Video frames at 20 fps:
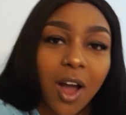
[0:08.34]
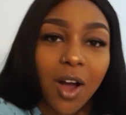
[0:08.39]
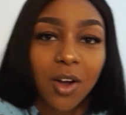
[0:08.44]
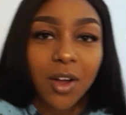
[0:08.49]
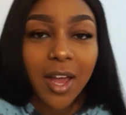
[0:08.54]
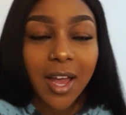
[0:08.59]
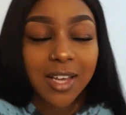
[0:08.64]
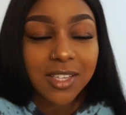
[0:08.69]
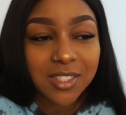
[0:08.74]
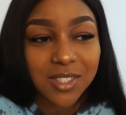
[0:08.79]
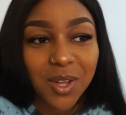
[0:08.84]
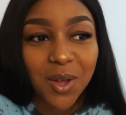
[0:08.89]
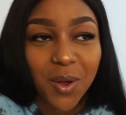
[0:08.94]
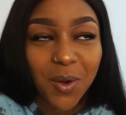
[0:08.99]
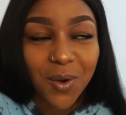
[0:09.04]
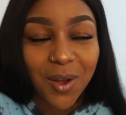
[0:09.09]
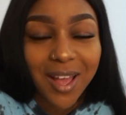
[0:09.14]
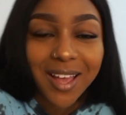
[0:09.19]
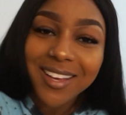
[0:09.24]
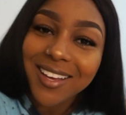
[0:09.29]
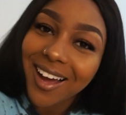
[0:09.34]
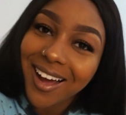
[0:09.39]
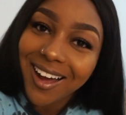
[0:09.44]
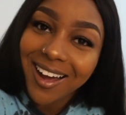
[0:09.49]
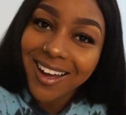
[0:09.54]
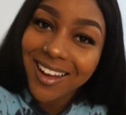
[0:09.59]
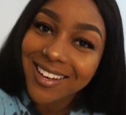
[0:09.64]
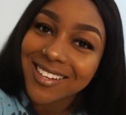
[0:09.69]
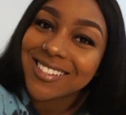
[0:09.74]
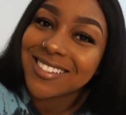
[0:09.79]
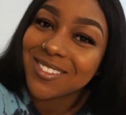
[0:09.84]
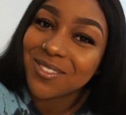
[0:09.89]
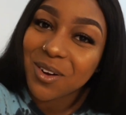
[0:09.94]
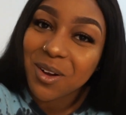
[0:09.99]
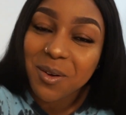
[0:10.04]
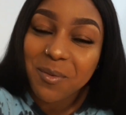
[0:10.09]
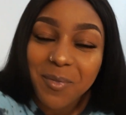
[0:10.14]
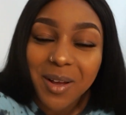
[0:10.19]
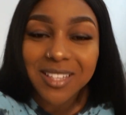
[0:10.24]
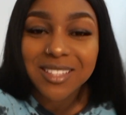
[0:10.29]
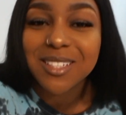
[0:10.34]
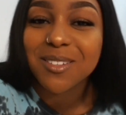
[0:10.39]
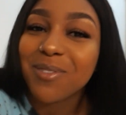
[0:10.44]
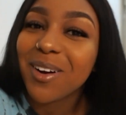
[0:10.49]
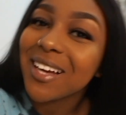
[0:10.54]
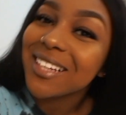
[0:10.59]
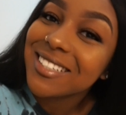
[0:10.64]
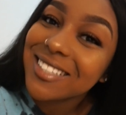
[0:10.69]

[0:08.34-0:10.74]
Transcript: Okay, so hey guys, welcome back to my